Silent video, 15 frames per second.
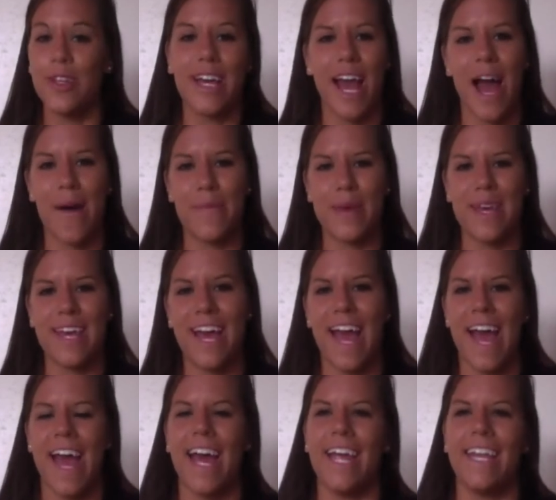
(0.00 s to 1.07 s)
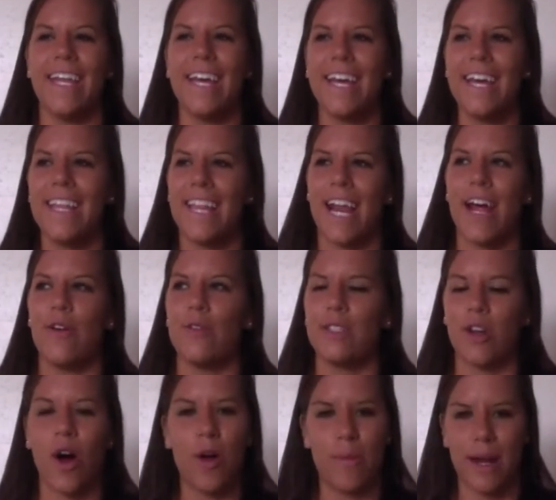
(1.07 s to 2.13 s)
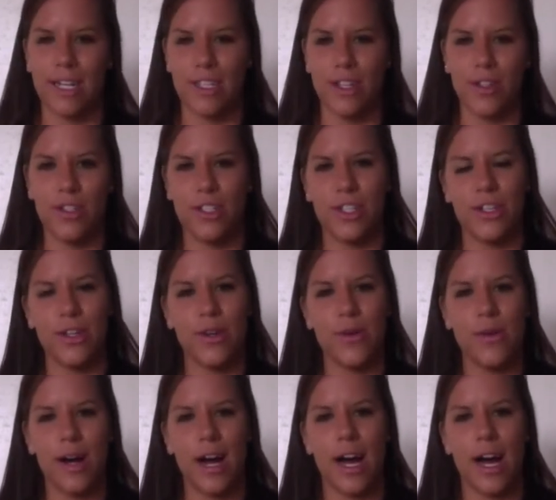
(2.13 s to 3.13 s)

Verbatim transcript: really happy and that I was called back to those two.